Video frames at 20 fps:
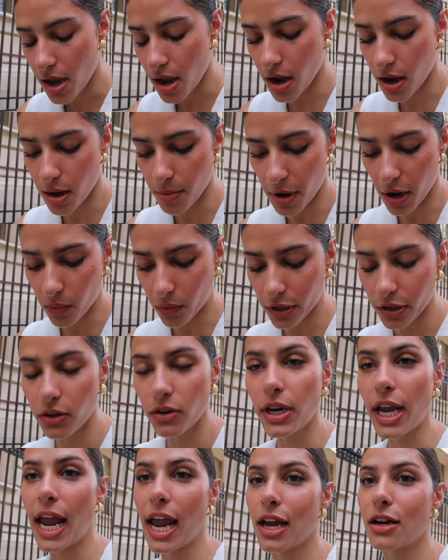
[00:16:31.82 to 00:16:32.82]
I wanna go
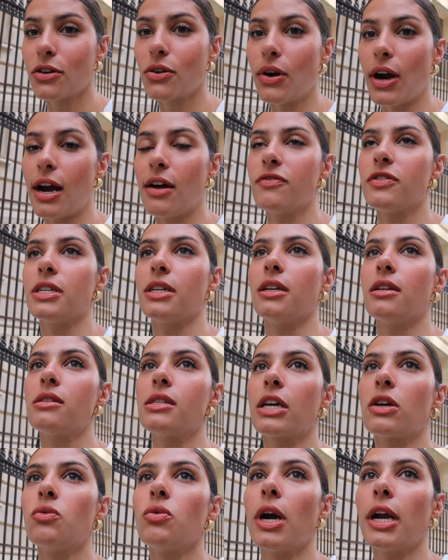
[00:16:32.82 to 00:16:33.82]
to Handcrafted. It's
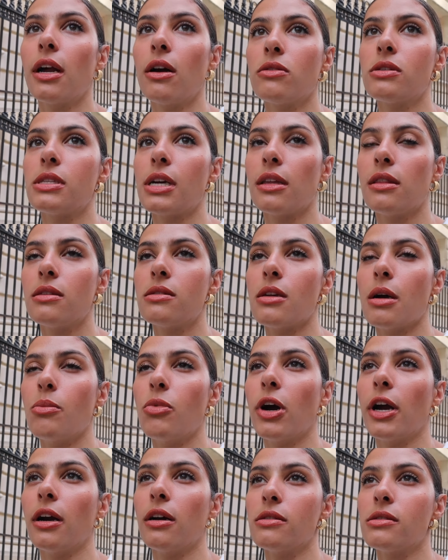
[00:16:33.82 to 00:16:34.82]
like right outside the
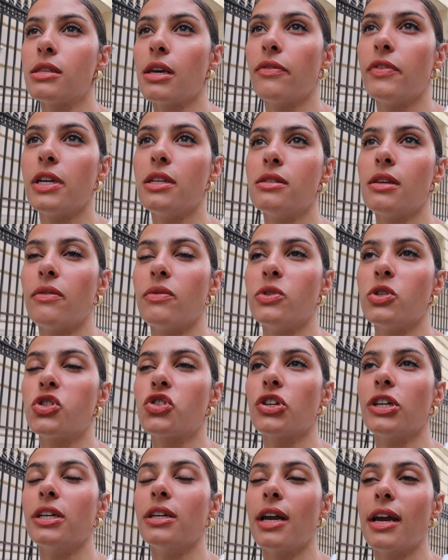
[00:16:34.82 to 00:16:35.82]
subway on 77th
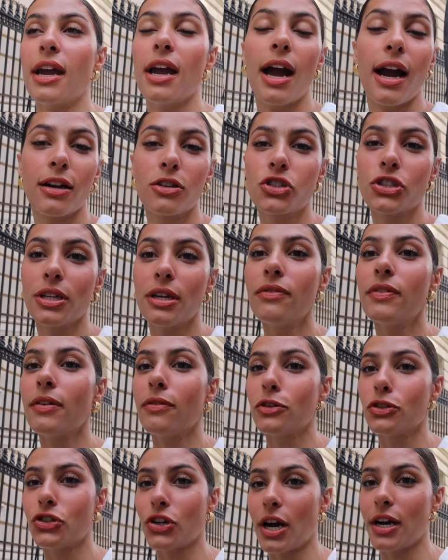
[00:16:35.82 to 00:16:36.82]
Street. And I actually have
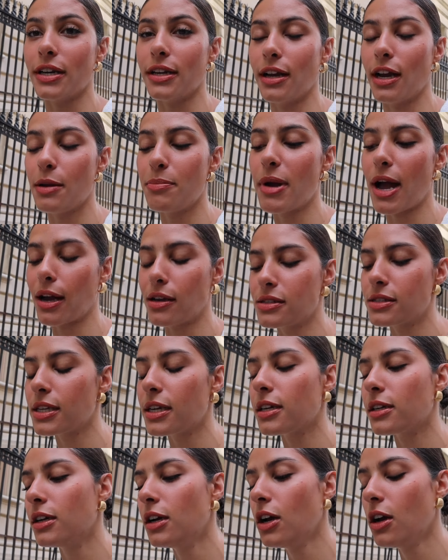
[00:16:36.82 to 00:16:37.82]
never tried it. I pass
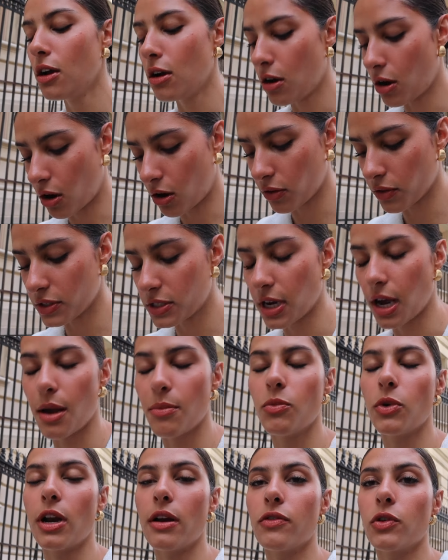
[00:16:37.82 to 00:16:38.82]
it all the
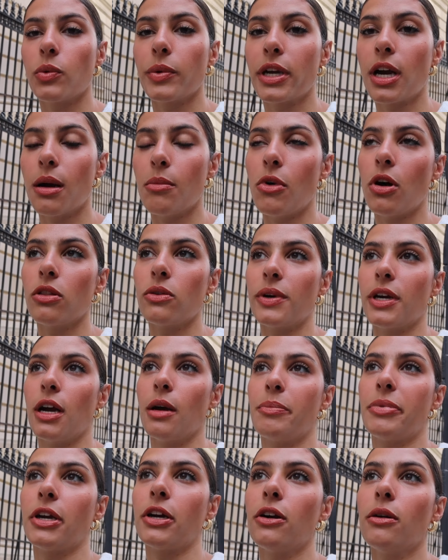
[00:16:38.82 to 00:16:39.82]
time whenever we come all the way
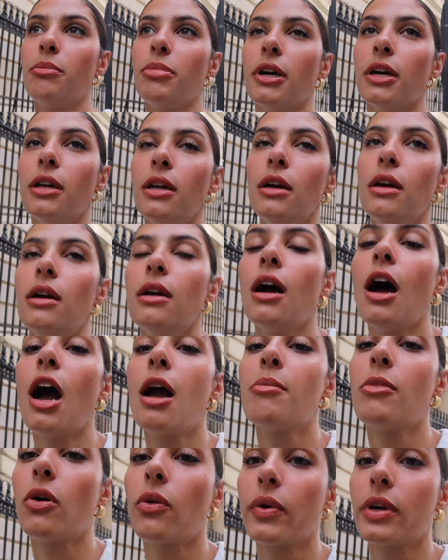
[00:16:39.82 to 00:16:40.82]
up here, but
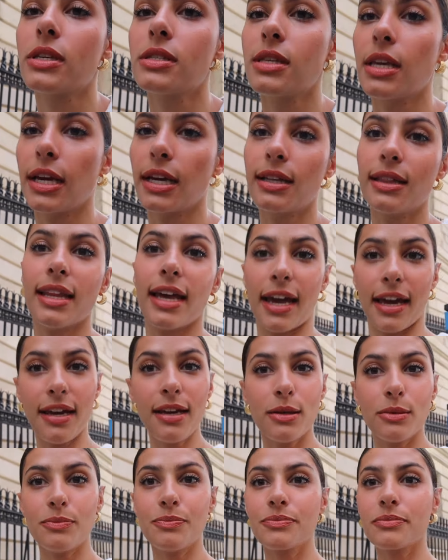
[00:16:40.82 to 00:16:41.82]
I'm always like
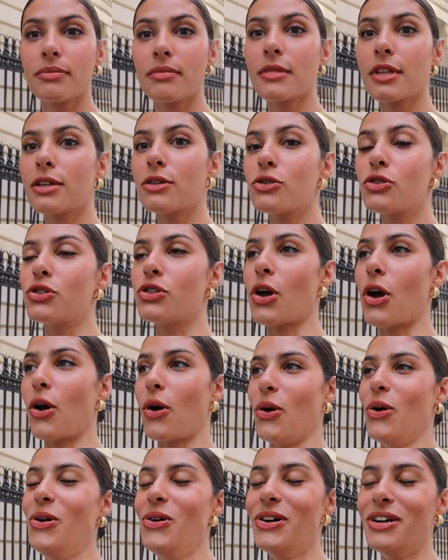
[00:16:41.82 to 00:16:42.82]
late. So